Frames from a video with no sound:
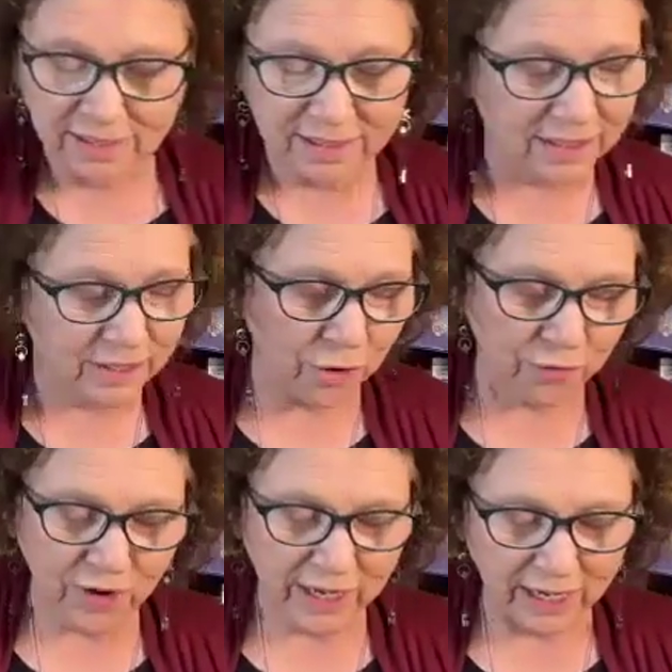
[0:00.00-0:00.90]
So
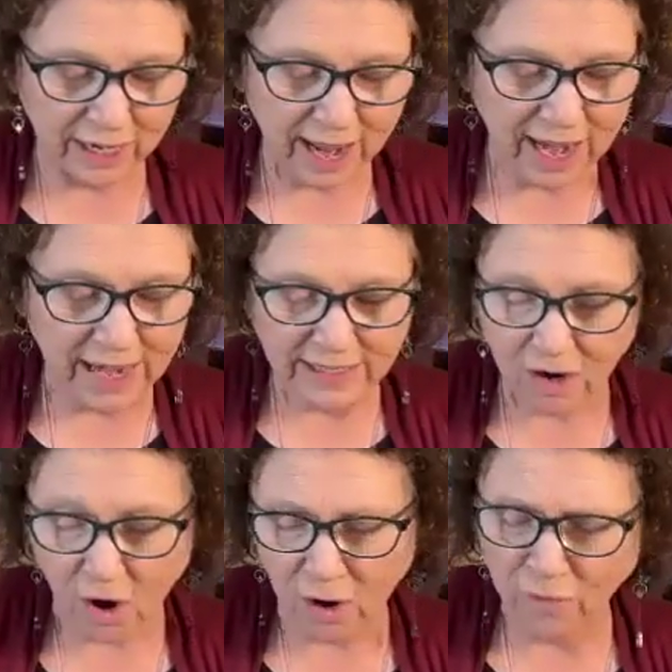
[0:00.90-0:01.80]
funny. 8
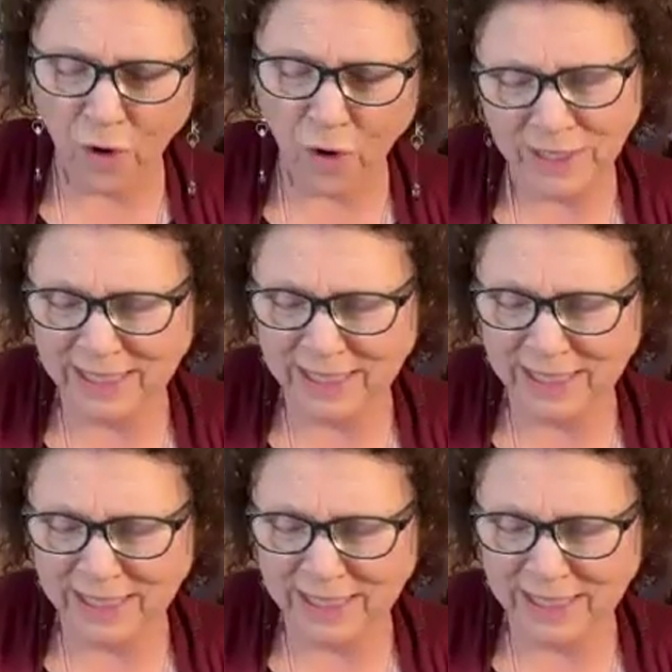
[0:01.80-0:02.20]
card. Of course,